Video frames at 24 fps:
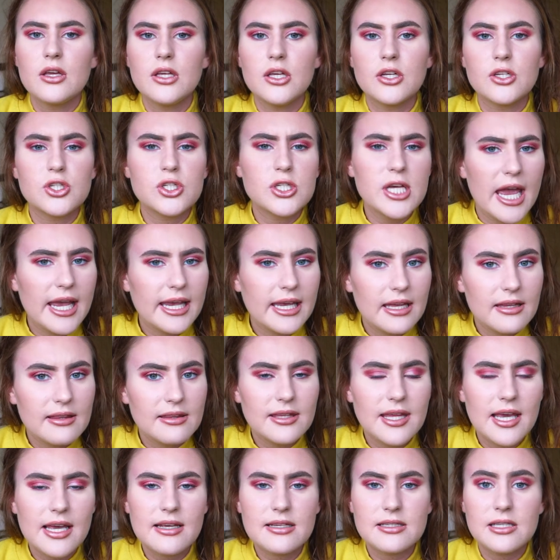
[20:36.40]
you're
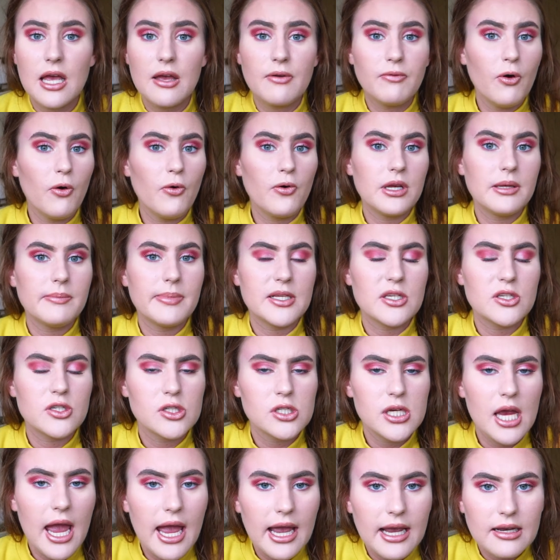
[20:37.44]
checking things that have already been
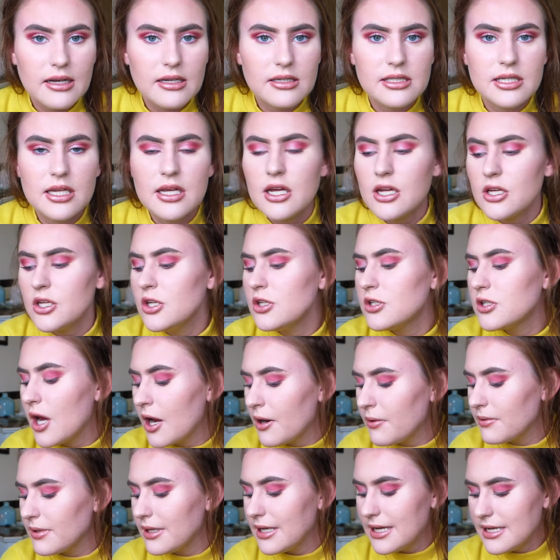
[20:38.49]
checked you
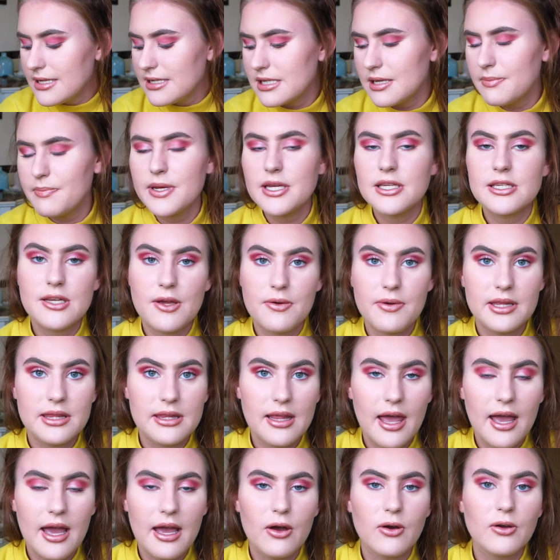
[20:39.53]
don't need to be doing
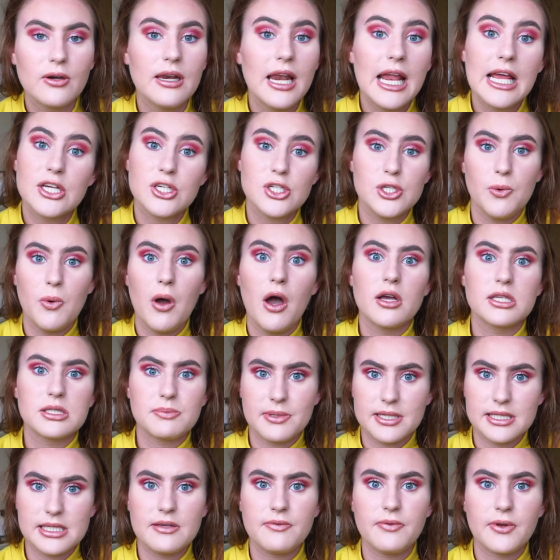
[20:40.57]
that unless you are
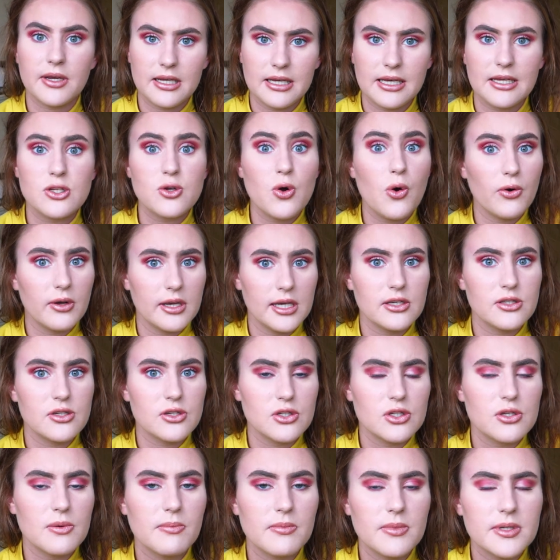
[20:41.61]
specifically talking
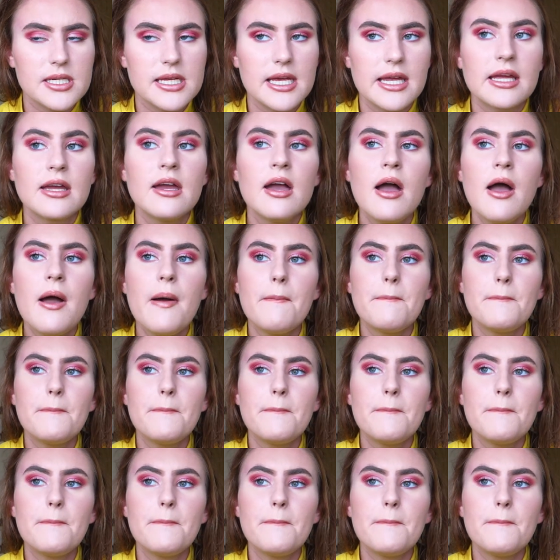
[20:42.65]
to somebody,